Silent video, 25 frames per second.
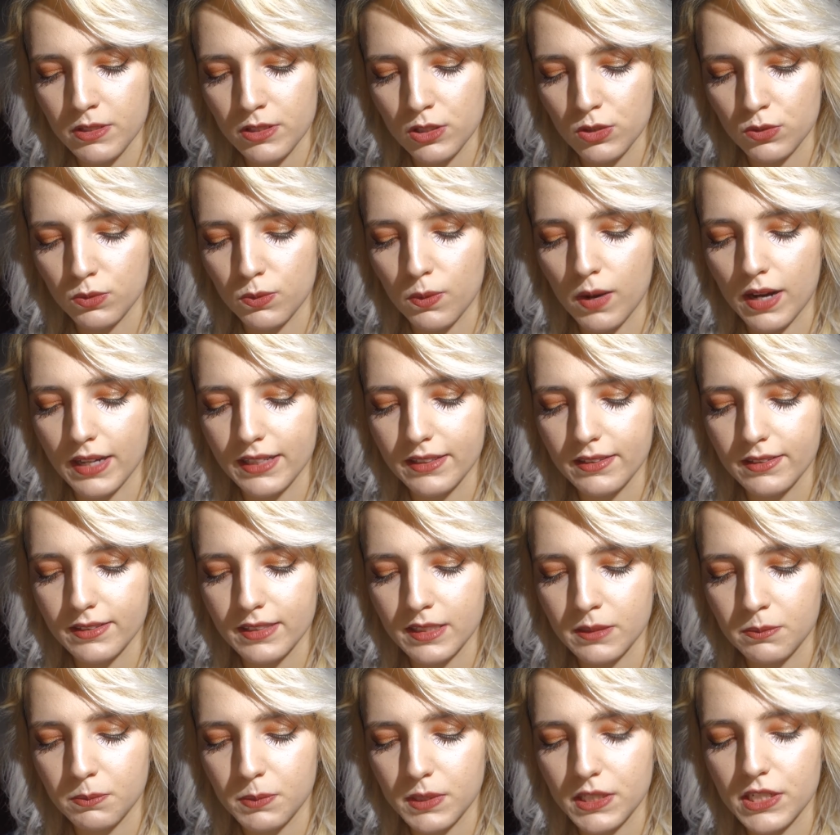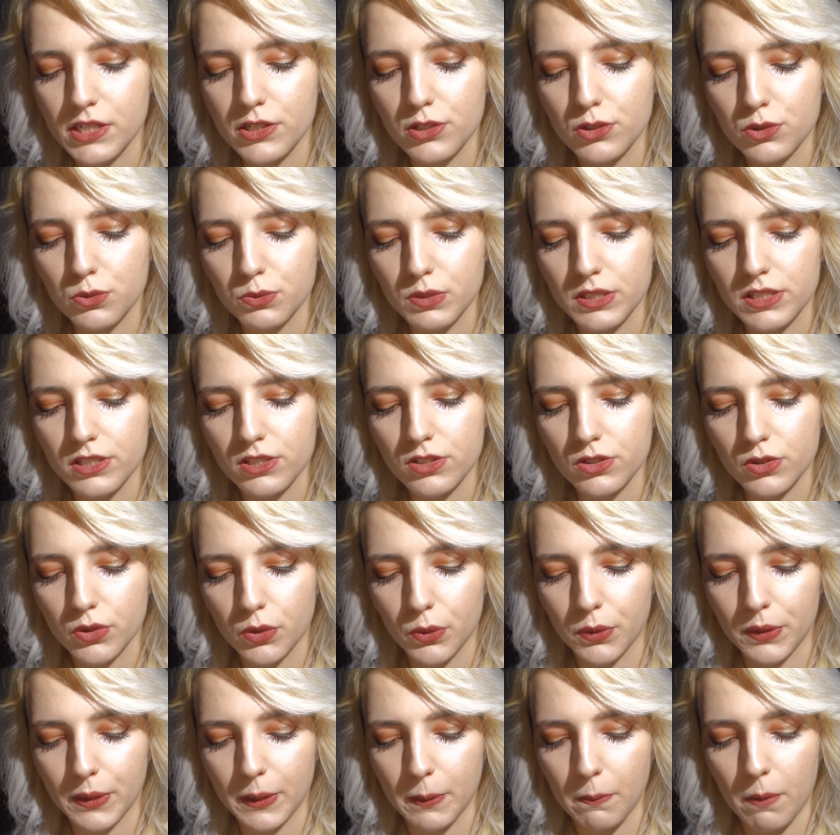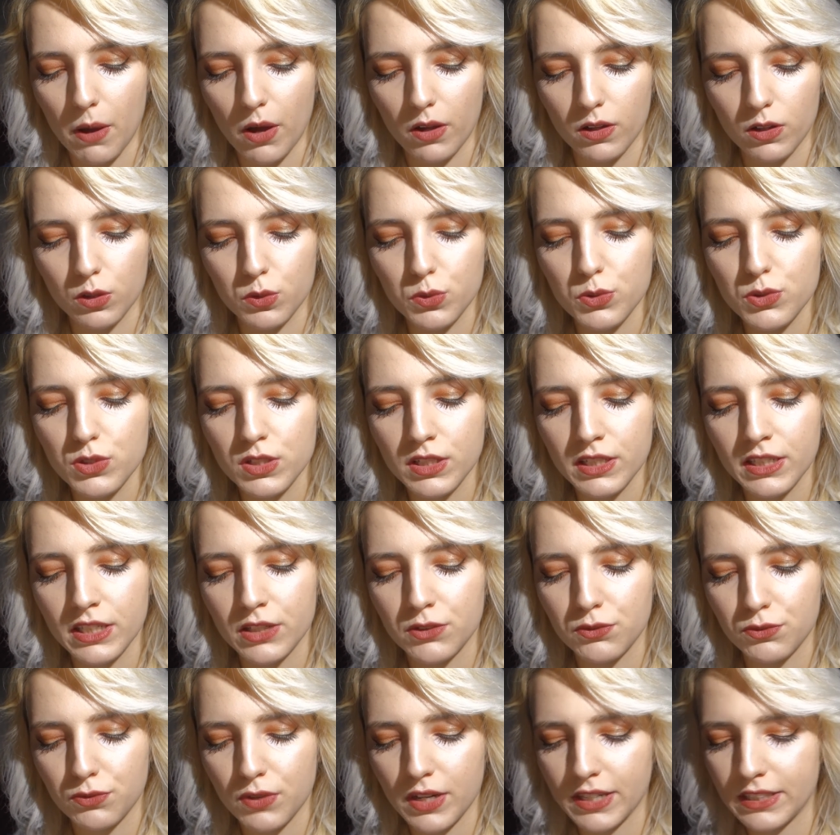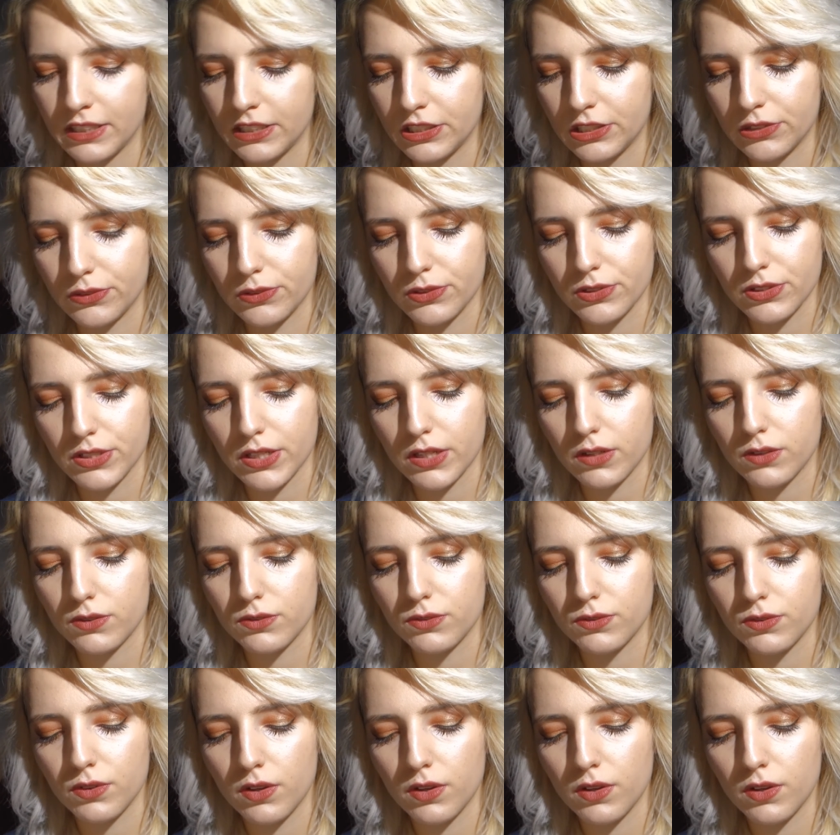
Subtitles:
is a wild and bittersweet story about losing and finding yourself,